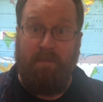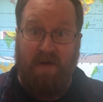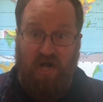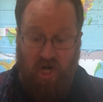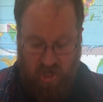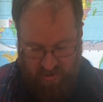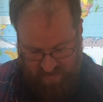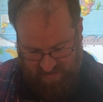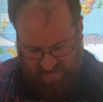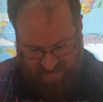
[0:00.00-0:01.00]
butter.
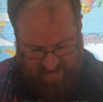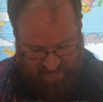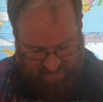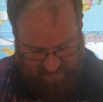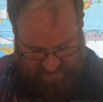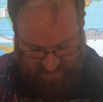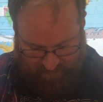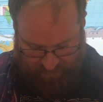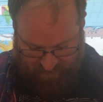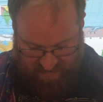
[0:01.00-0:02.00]
This
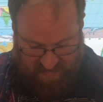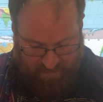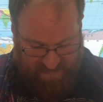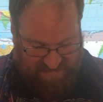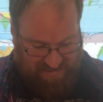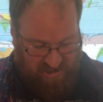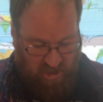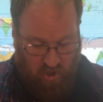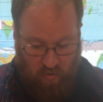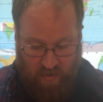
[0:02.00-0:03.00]

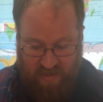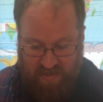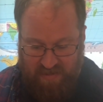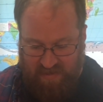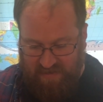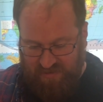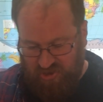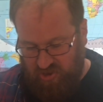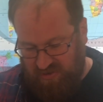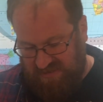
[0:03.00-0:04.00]
Nabisco
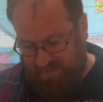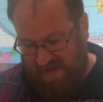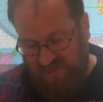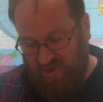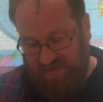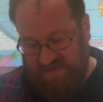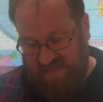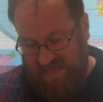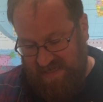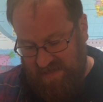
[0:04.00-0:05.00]

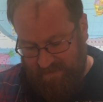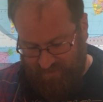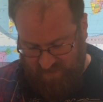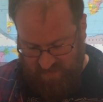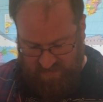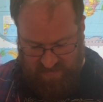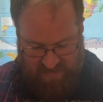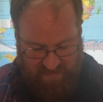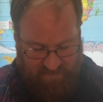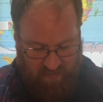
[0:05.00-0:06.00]
specialty
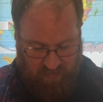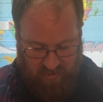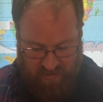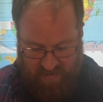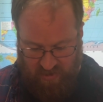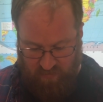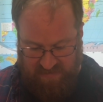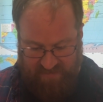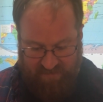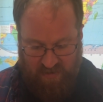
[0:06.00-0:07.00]
if you look, you
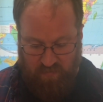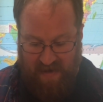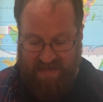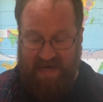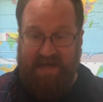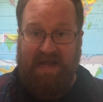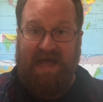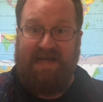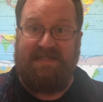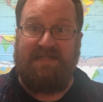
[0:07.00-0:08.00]
definitely
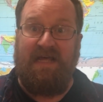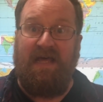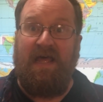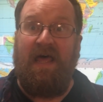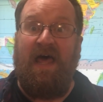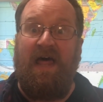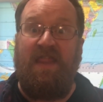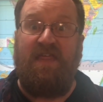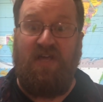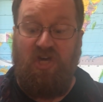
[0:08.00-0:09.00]
recognize
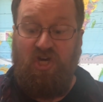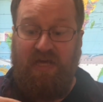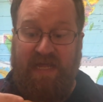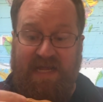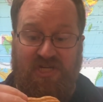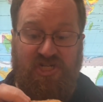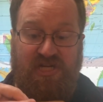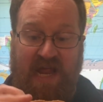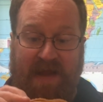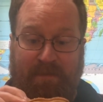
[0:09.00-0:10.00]
the cookie
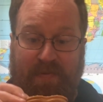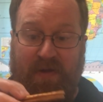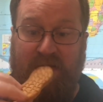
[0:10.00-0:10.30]
shape